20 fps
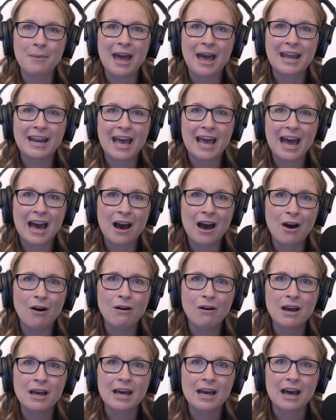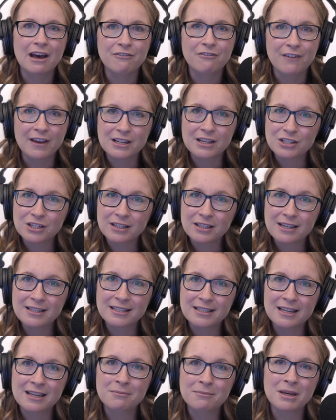and how
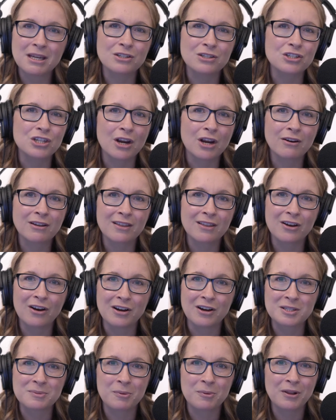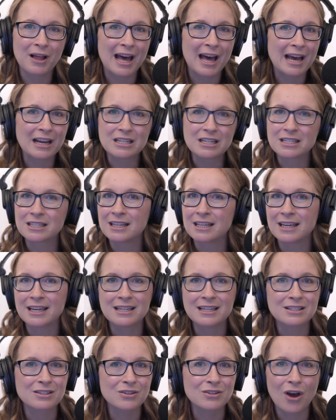evangelism and sharing the gospel actually
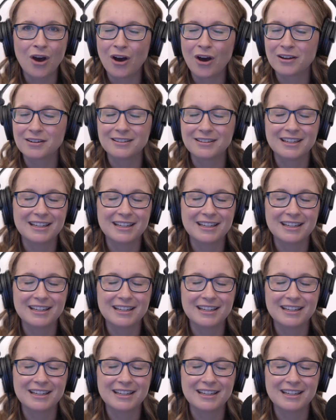is not